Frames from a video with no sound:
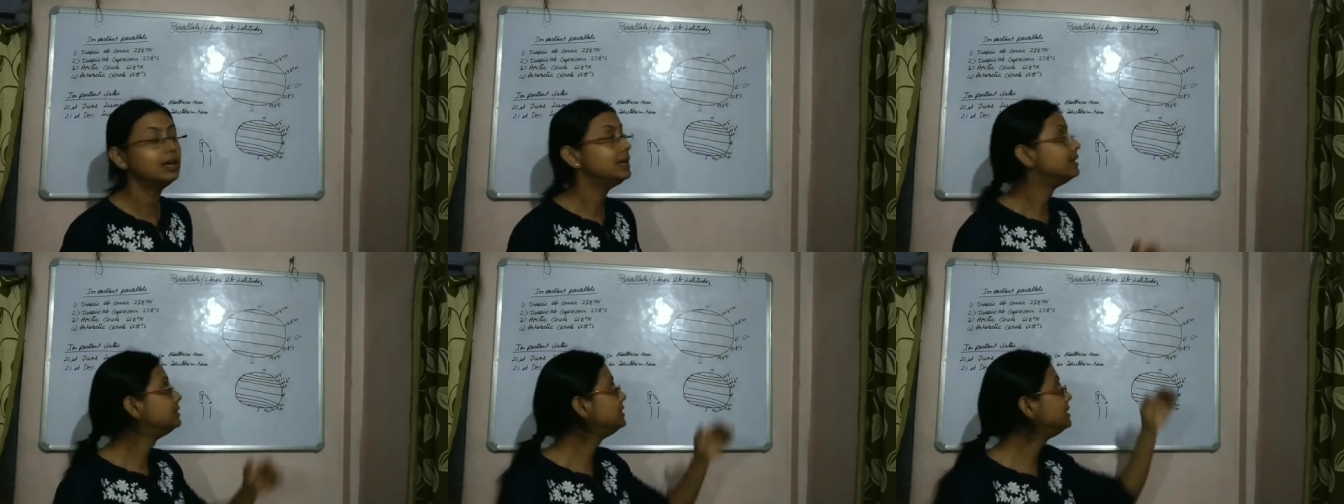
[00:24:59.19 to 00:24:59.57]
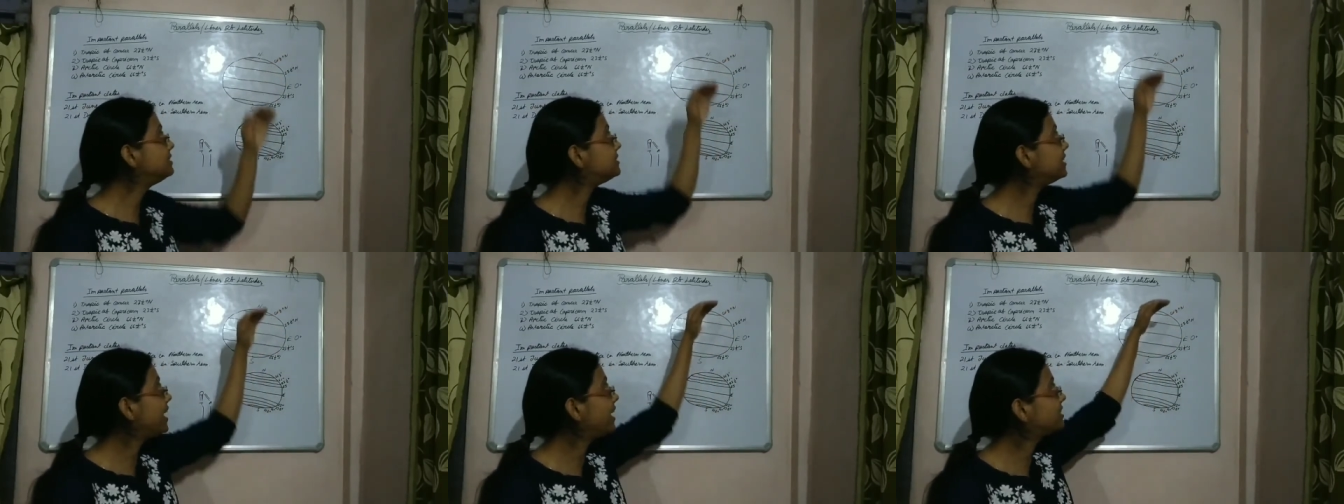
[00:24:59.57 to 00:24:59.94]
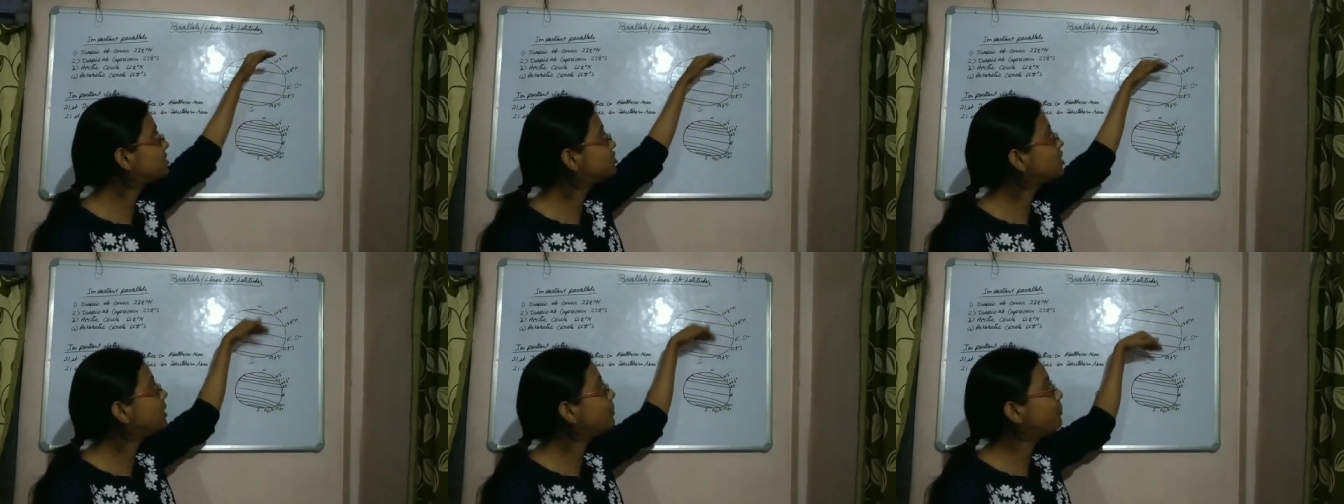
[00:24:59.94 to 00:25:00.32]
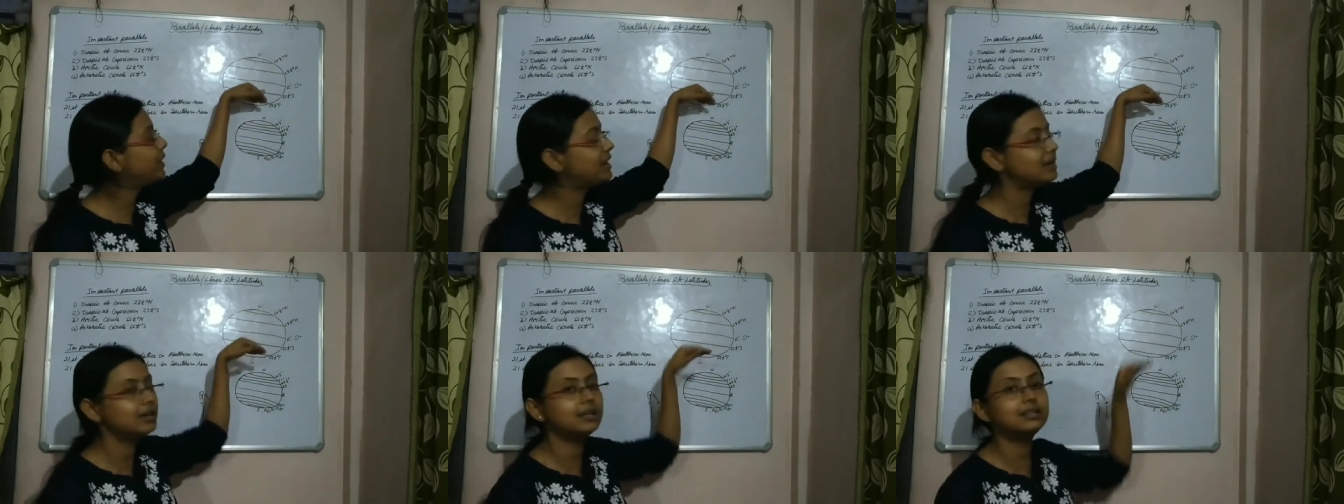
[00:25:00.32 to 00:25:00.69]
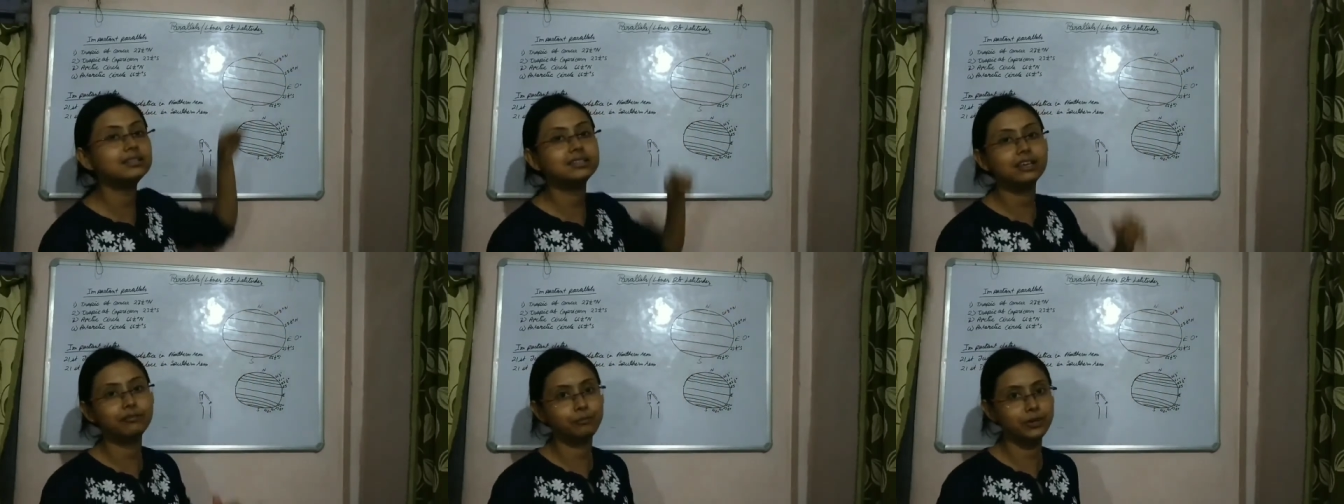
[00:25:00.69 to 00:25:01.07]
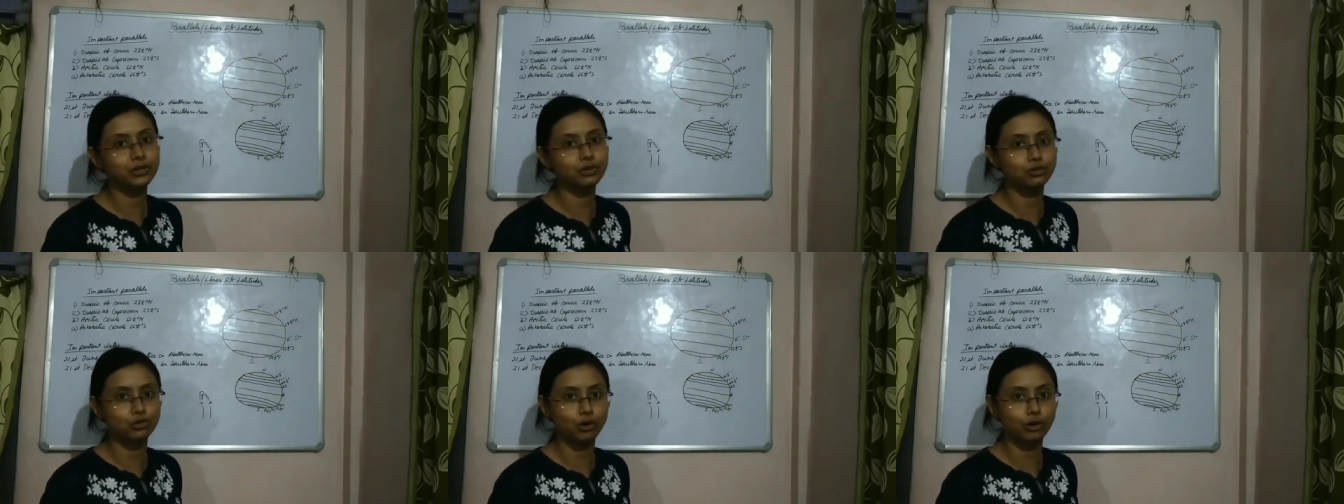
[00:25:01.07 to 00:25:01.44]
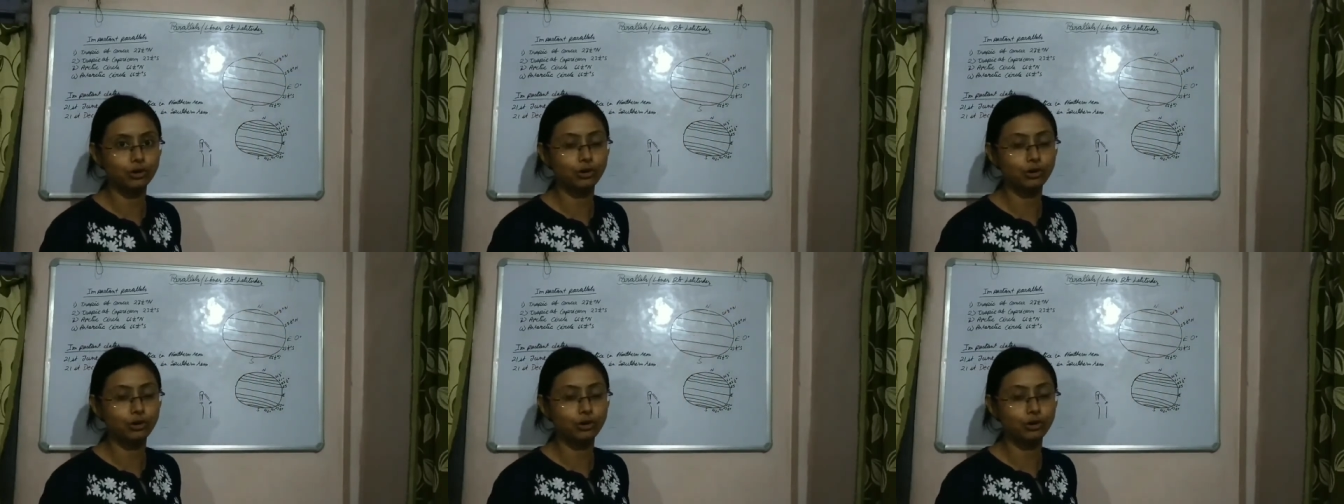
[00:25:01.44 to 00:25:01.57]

these extra parallels have been drawn